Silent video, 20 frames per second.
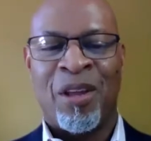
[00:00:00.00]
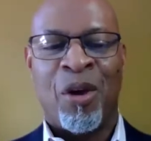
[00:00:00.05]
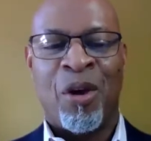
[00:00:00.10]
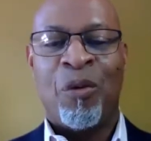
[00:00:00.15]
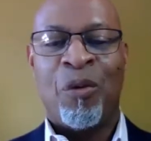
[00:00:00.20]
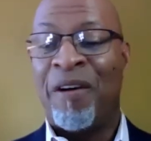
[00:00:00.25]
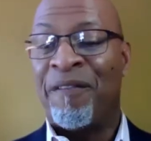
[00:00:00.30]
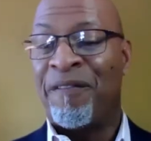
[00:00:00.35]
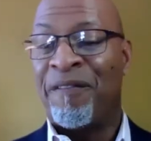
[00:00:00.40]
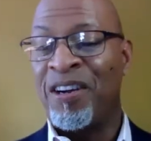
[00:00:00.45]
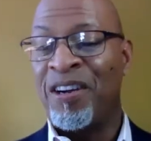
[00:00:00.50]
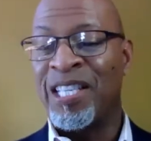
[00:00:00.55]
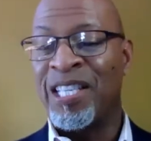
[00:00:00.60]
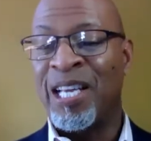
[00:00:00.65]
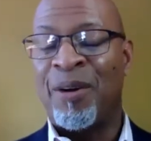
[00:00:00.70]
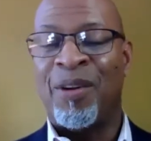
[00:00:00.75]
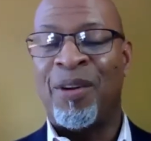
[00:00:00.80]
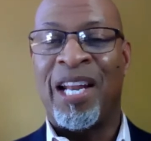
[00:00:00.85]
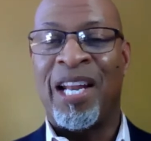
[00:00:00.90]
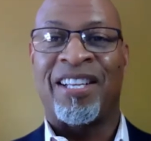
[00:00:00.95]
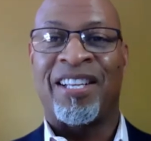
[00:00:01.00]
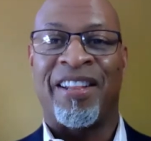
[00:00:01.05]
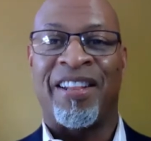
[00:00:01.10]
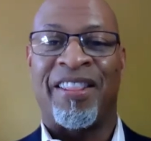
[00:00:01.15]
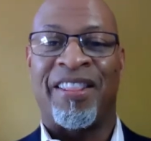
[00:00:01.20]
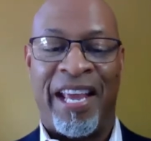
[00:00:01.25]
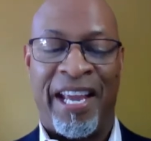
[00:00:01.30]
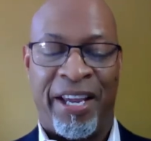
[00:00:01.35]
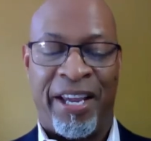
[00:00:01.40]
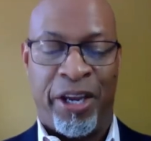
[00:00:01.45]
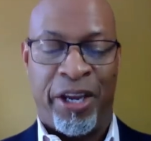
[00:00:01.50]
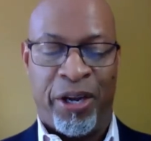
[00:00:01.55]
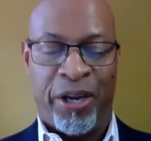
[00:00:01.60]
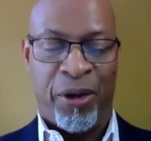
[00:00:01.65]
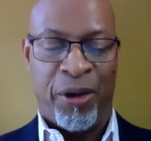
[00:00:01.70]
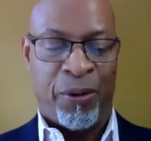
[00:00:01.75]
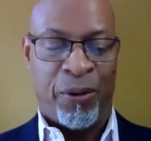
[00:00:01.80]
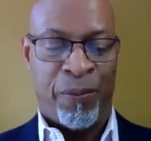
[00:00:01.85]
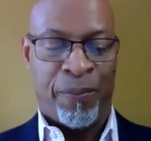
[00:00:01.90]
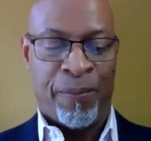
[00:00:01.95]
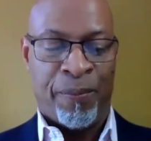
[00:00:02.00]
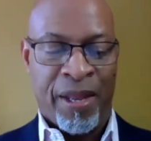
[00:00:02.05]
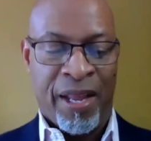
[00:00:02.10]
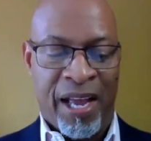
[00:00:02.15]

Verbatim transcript: Well, first, I would like to thank you,